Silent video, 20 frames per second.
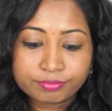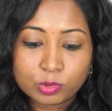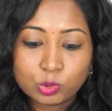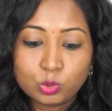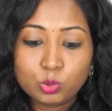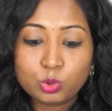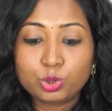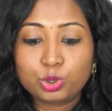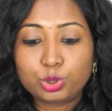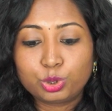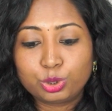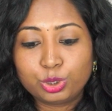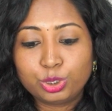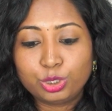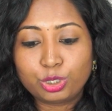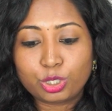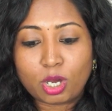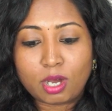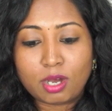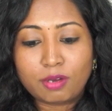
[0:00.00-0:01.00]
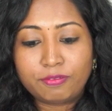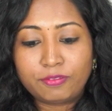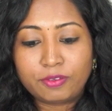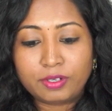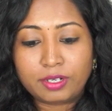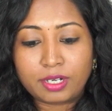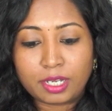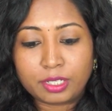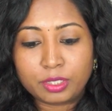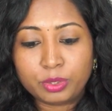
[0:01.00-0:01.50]
who shouldn't
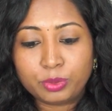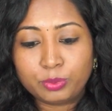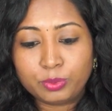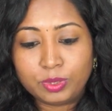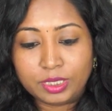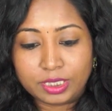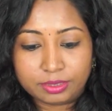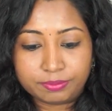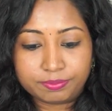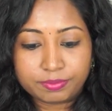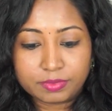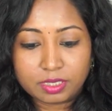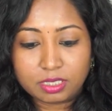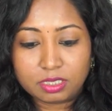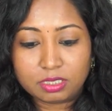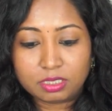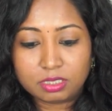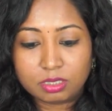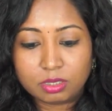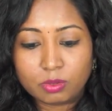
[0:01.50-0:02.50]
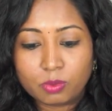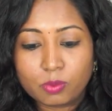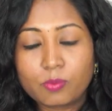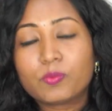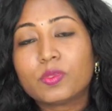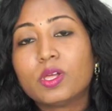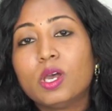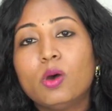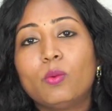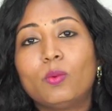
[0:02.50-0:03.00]
offer IUD?
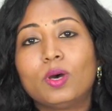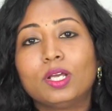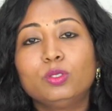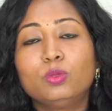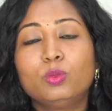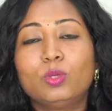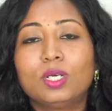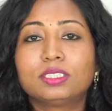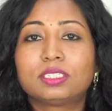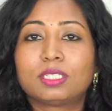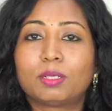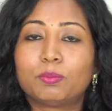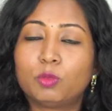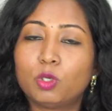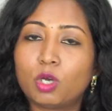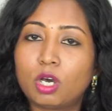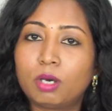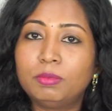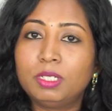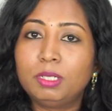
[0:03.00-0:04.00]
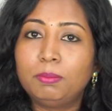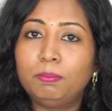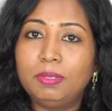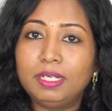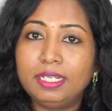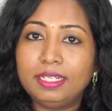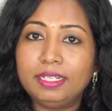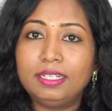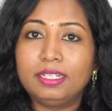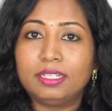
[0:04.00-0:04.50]
One who has abnormal
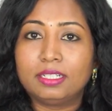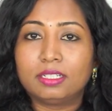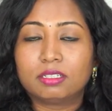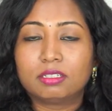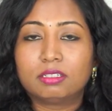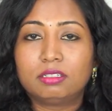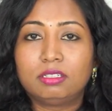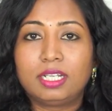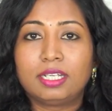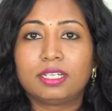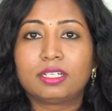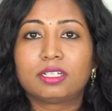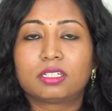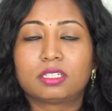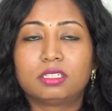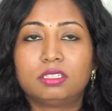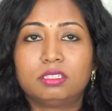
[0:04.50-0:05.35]
bleeding, like